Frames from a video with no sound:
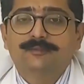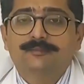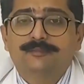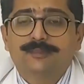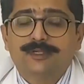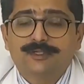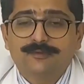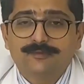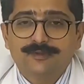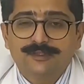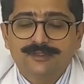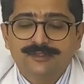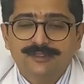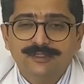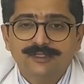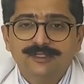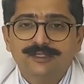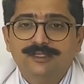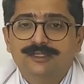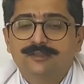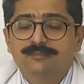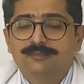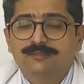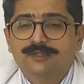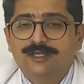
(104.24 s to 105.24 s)
between the
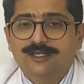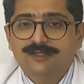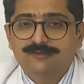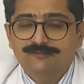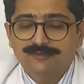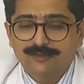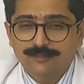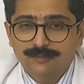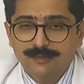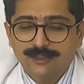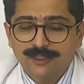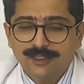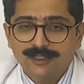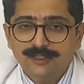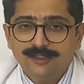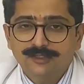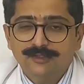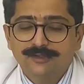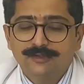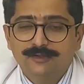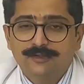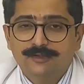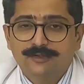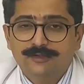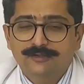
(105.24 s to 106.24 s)
tibia and
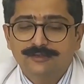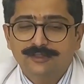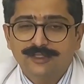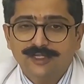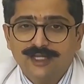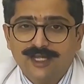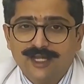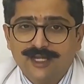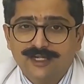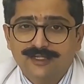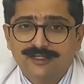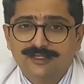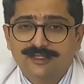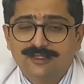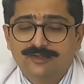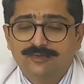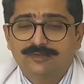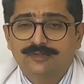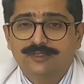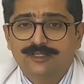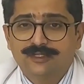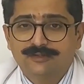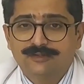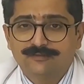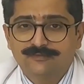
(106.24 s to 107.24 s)
fibula or the
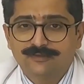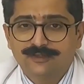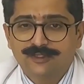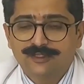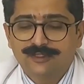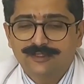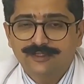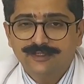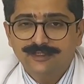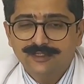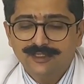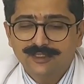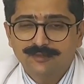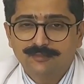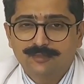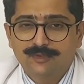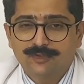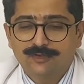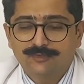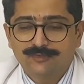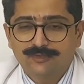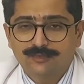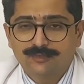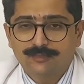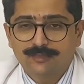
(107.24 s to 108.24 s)
anteroinferior
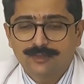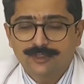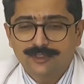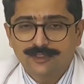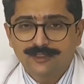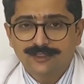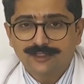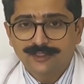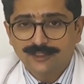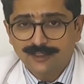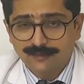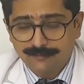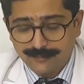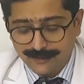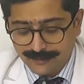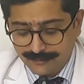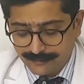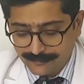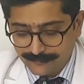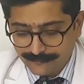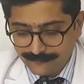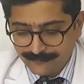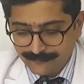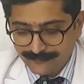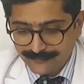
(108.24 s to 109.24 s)
tibiofibular ligament.
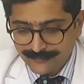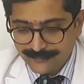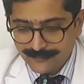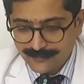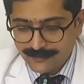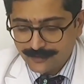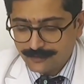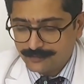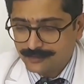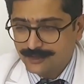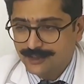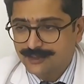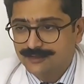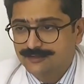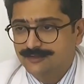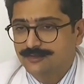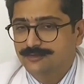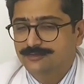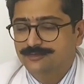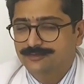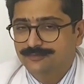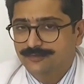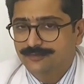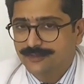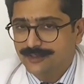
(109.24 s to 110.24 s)
Now that
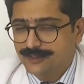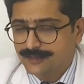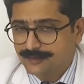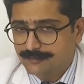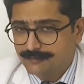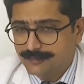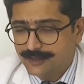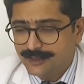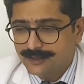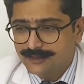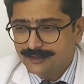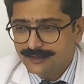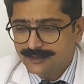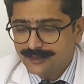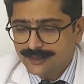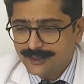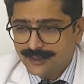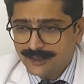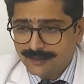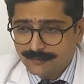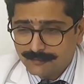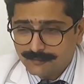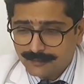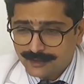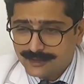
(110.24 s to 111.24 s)
sounds very big,
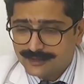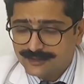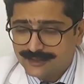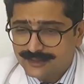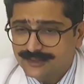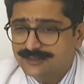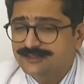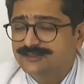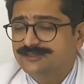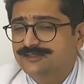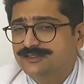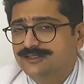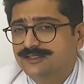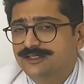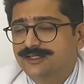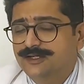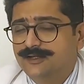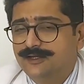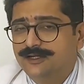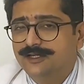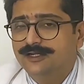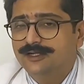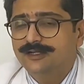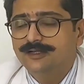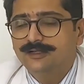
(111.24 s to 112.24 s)
but these
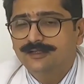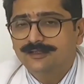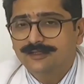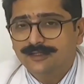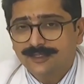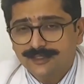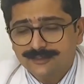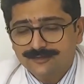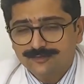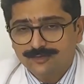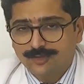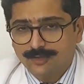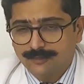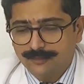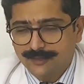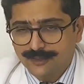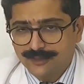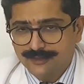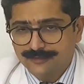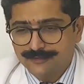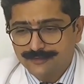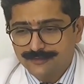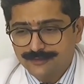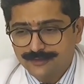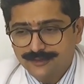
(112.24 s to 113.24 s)
are less common
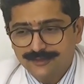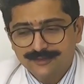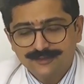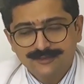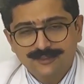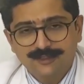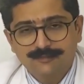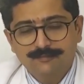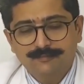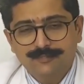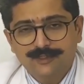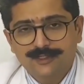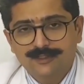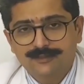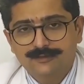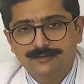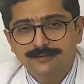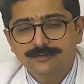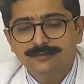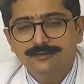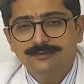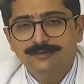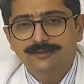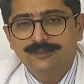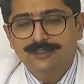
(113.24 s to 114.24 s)
injuries compared
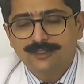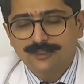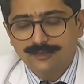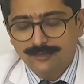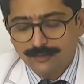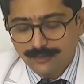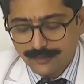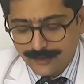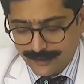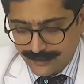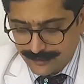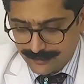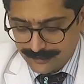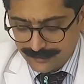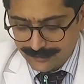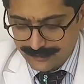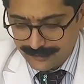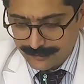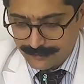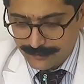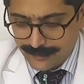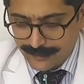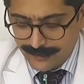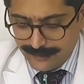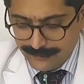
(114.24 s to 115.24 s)
to a low ankle
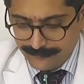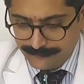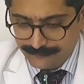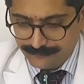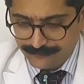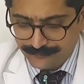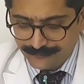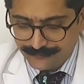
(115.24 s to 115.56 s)
sprain.